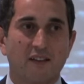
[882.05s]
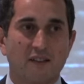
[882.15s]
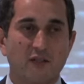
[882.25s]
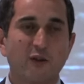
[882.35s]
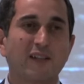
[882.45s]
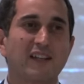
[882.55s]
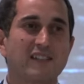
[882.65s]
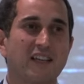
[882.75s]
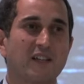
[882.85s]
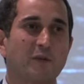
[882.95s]
Do you
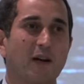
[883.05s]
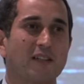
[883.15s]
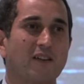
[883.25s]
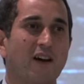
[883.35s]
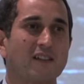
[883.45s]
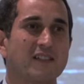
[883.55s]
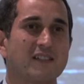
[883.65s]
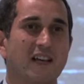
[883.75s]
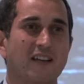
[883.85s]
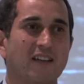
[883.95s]
understand what God is
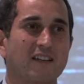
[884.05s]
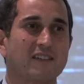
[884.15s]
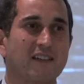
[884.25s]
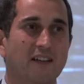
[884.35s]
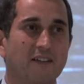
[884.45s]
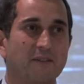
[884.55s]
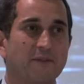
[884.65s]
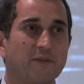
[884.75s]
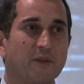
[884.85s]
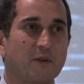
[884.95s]
telling us here?
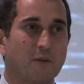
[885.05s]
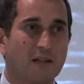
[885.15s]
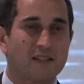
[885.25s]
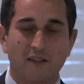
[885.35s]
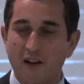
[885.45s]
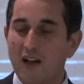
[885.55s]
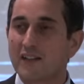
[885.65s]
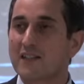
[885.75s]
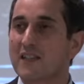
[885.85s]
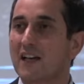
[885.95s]
What God
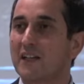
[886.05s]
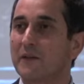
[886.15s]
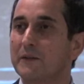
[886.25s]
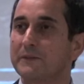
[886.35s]
is telling you?